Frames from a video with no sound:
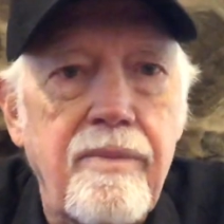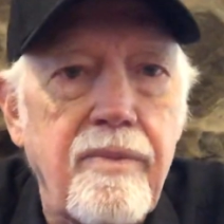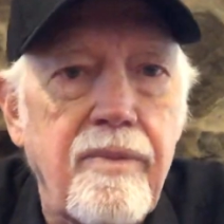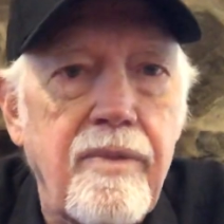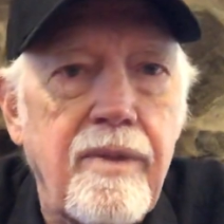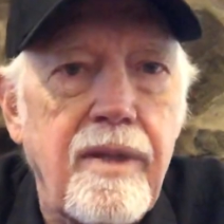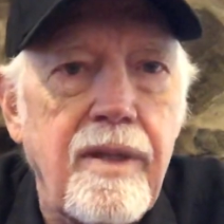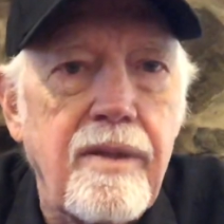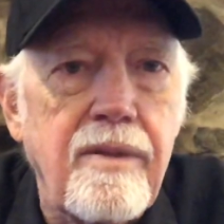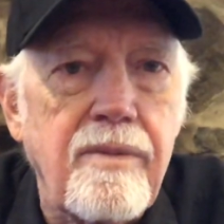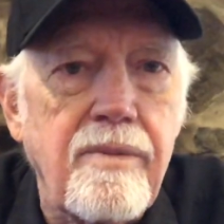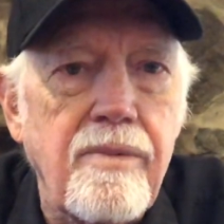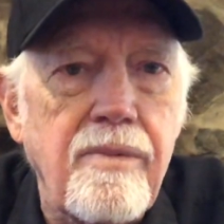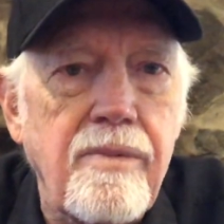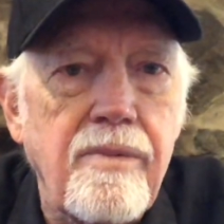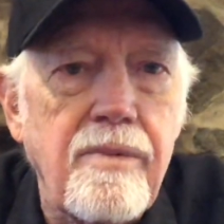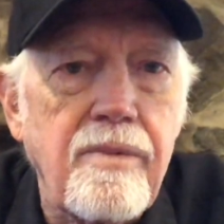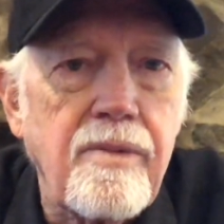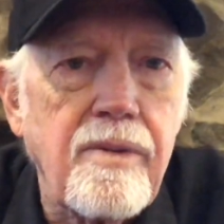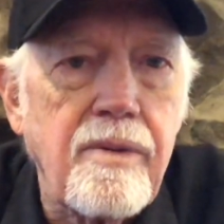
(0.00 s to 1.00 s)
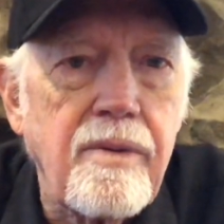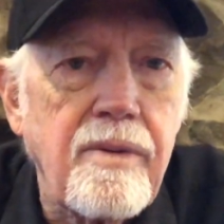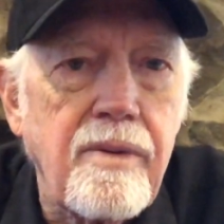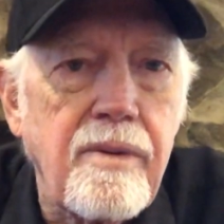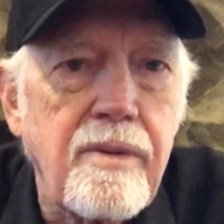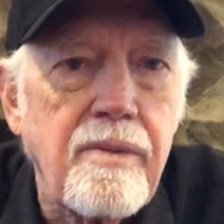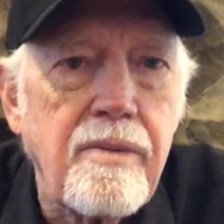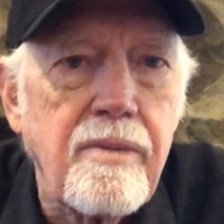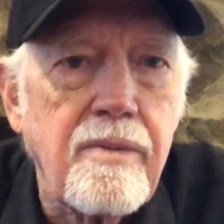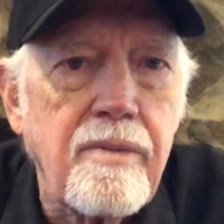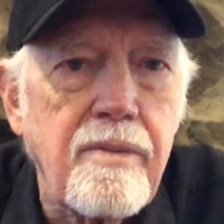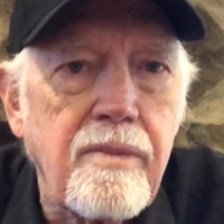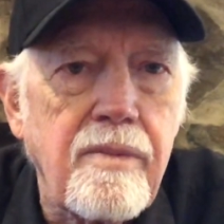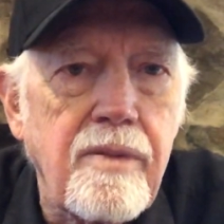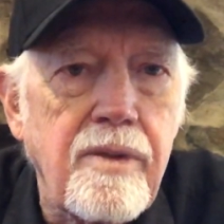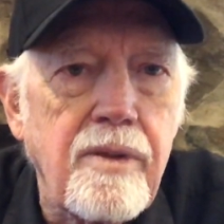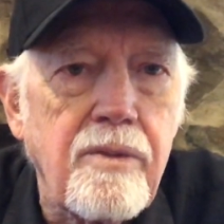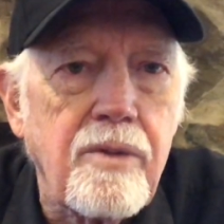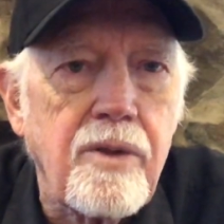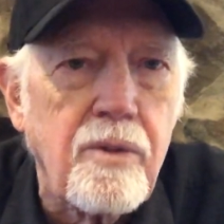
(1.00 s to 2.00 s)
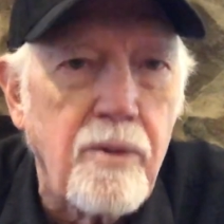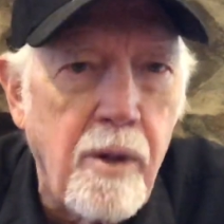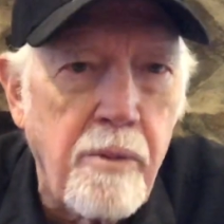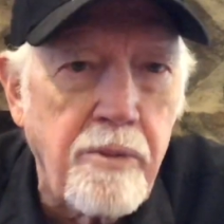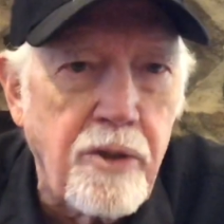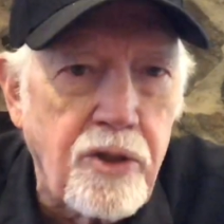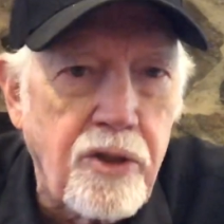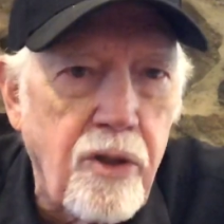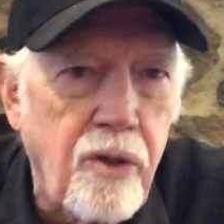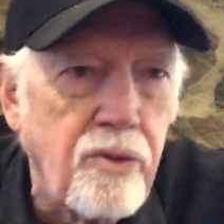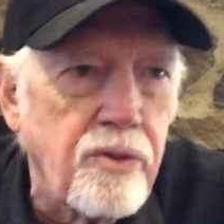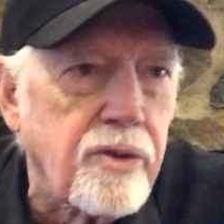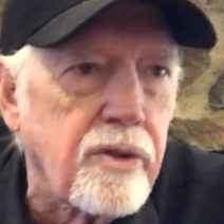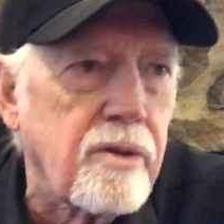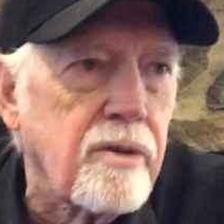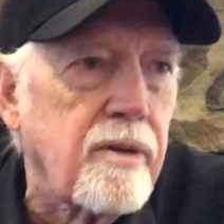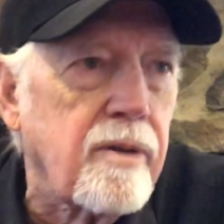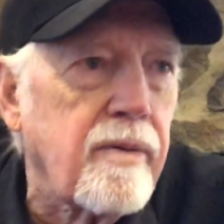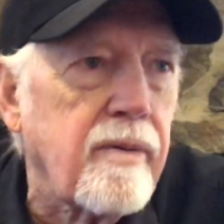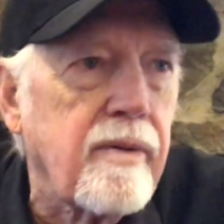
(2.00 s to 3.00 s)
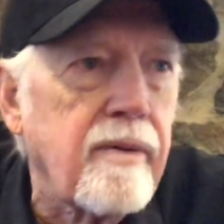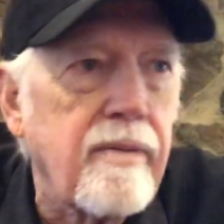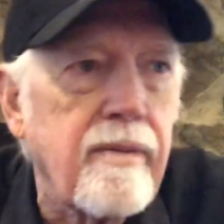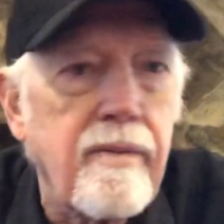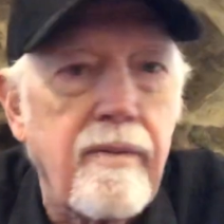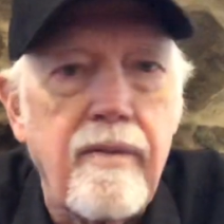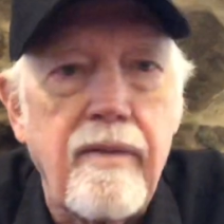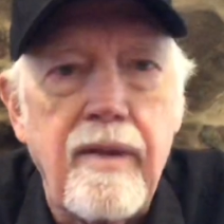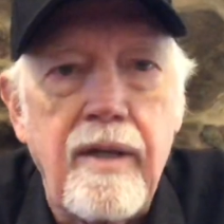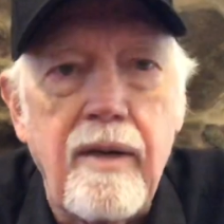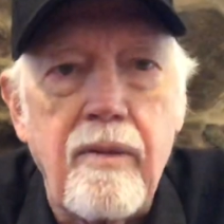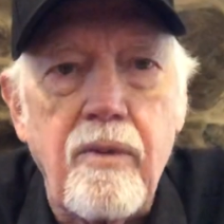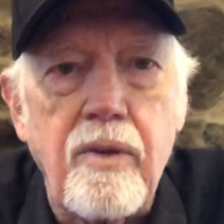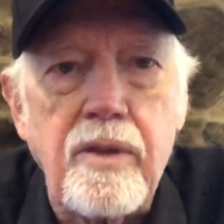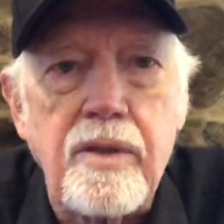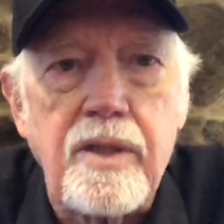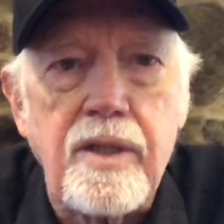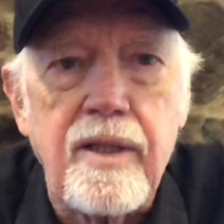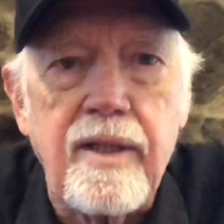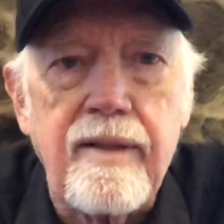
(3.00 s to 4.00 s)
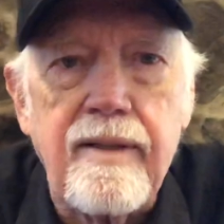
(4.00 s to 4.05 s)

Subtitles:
the Roman soldier that was